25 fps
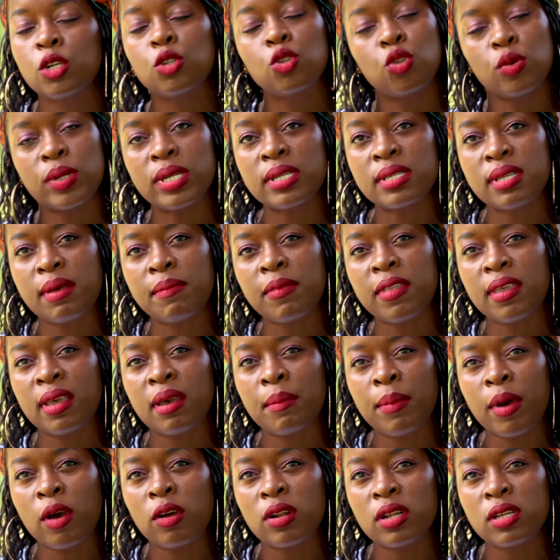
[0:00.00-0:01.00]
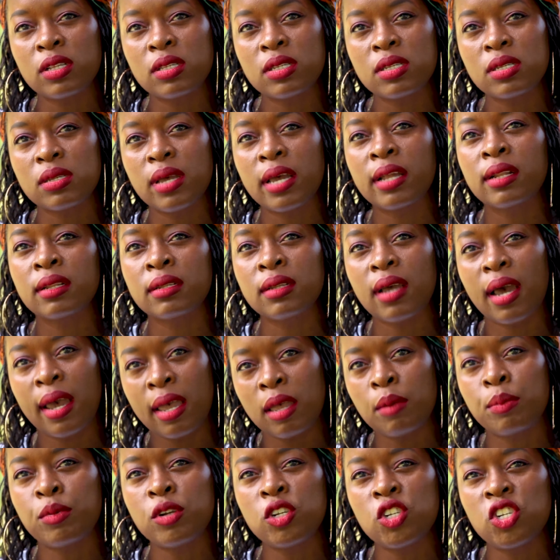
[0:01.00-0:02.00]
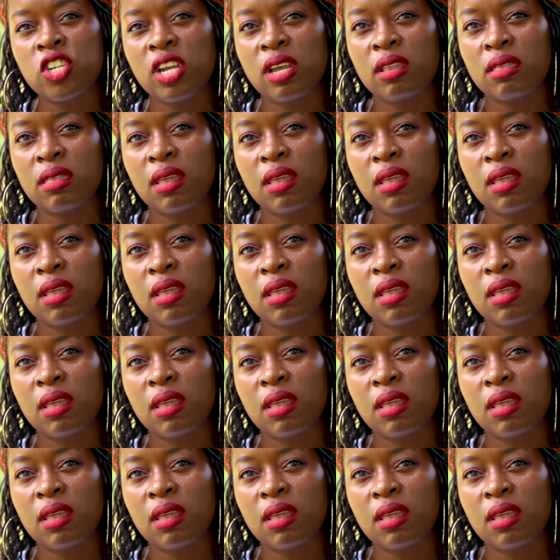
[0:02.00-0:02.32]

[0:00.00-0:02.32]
doing something about it, and I appreciate